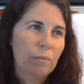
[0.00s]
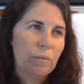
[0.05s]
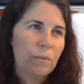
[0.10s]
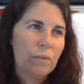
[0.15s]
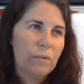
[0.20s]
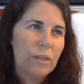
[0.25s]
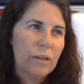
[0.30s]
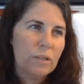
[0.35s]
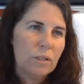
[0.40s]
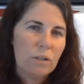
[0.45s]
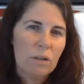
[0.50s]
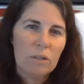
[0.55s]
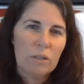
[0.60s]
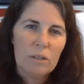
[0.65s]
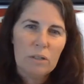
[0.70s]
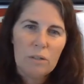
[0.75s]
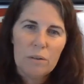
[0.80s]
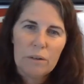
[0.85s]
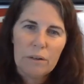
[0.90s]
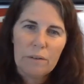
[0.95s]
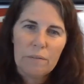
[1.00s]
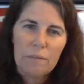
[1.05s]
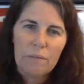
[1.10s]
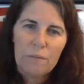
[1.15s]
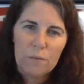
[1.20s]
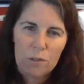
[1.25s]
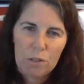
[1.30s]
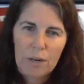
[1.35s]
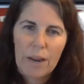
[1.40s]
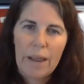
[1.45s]
they start to look
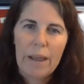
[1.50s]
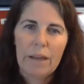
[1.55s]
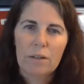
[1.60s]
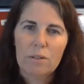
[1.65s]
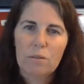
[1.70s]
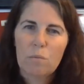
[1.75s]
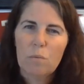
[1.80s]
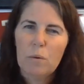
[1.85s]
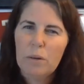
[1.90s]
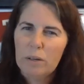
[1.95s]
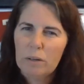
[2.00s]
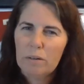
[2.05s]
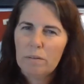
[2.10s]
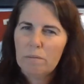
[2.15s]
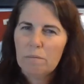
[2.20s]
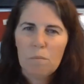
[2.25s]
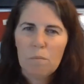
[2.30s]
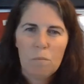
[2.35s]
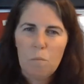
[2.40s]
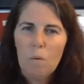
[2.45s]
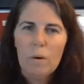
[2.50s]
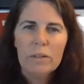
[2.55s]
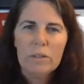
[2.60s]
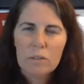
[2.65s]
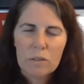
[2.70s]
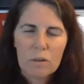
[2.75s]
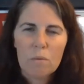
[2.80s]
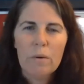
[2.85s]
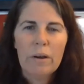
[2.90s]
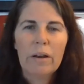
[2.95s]
for change.
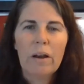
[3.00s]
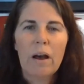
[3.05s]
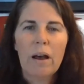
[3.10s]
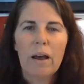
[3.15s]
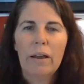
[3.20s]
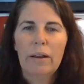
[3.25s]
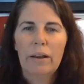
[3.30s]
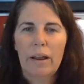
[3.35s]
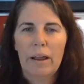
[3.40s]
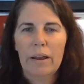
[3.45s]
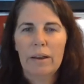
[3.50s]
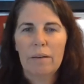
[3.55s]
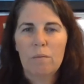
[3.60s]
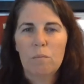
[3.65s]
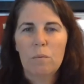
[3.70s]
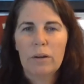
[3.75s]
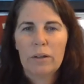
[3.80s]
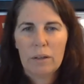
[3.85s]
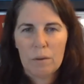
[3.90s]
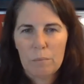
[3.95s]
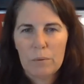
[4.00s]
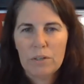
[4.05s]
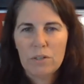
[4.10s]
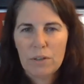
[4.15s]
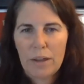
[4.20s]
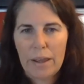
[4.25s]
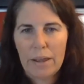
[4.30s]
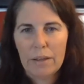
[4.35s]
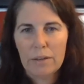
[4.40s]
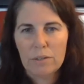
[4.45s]
What's going on, and what can we
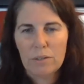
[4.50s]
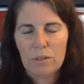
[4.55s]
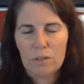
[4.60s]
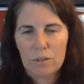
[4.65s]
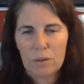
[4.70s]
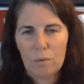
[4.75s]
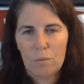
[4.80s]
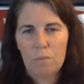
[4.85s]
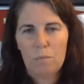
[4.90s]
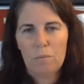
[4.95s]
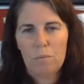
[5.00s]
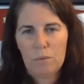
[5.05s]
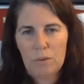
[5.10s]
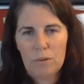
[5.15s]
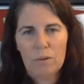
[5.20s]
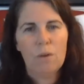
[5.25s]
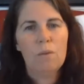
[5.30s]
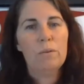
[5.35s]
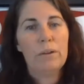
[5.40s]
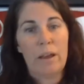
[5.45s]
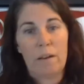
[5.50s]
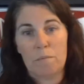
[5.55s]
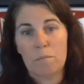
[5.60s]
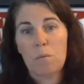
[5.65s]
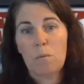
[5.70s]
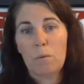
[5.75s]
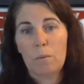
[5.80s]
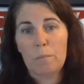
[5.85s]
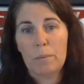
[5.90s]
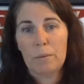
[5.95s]
change so you don't have
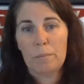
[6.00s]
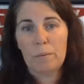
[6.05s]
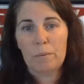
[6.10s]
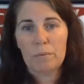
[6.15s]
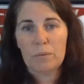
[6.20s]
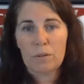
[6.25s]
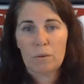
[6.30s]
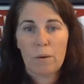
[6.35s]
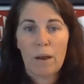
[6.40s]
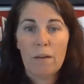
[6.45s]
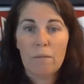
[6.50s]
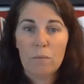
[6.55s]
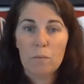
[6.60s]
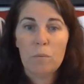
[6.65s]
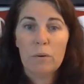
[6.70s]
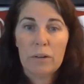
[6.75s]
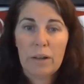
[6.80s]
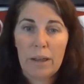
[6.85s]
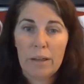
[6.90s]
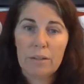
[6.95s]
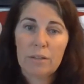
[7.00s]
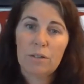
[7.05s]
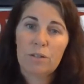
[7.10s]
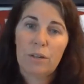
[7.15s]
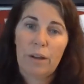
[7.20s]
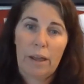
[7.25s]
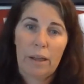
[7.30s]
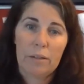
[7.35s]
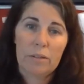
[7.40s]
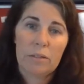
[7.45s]
poor people, so everyone has a
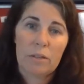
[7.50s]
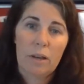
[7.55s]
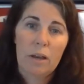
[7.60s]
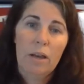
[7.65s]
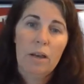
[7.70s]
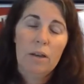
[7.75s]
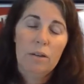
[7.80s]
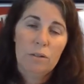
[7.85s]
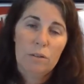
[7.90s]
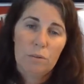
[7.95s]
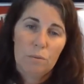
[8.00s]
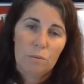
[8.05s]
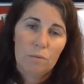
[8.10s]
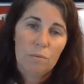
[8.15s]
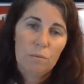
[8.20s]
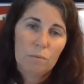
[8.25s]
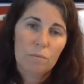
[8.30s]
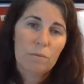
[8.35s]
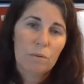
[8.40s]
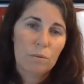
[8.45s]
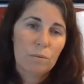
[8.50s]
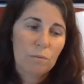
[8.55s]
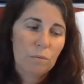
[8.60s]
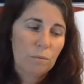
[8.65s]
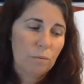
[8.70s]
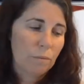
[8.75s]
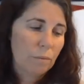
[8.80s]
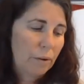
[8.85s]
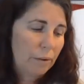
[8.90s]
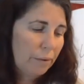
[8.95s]
chance to
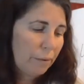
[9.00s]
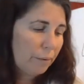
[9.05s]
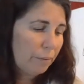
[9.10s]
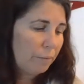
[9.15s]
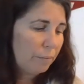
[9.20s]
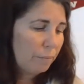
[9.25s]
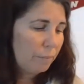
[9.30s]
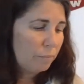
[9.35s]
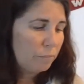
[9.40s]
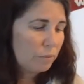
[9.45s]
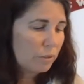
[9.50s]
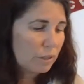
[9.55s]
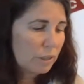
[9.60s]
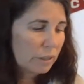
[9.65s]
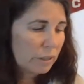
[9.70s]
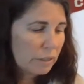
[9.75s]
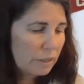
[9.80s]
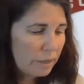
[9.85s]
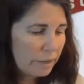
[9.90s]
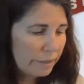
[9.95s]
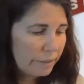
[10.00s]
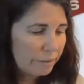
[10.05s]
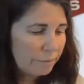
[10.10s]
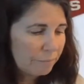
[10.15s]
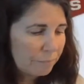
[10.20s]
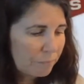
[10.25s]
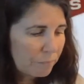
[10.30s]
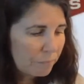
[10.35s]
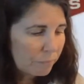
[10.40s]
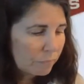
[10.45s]
succeed.
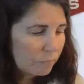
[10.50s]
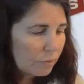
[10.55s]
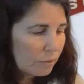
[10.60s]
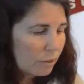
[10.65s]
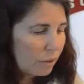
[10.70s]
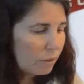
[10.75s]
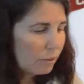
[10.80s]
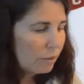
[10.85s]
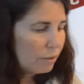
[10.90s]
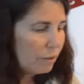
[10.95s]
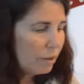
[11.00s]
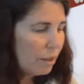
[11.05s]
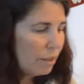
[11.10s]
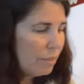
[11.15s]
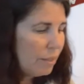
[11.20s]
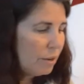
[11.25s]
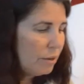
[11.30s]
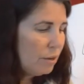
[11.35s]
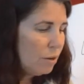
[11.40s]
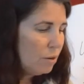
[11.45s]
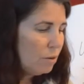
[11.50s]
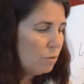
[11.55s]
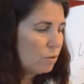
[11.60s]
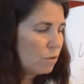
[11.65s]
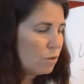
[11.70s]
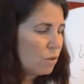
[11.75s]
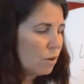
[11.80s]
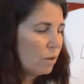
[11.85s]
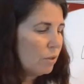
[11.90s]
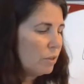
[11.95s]
And then you
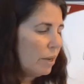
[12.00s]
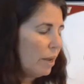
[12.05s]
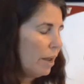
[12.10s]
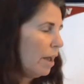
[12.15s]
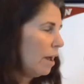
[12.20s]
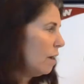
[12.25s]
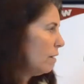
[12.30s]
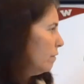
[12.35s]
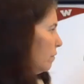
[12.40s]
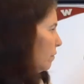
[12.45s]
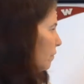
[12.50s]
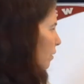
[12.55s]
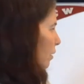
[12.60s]
start to have